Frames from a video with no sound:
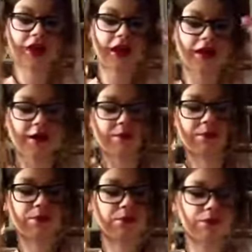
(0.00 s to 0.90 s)
On
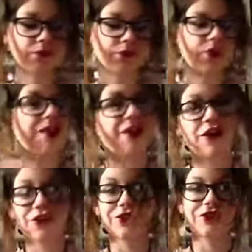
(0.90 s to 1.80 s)

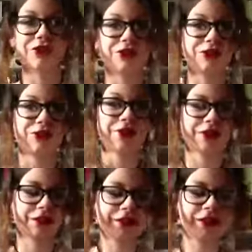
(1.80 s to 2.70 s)
to
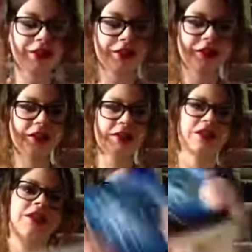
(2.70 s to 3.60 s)

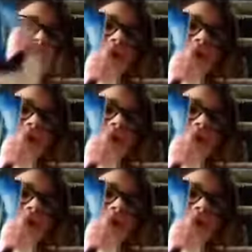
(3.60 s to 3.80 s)
this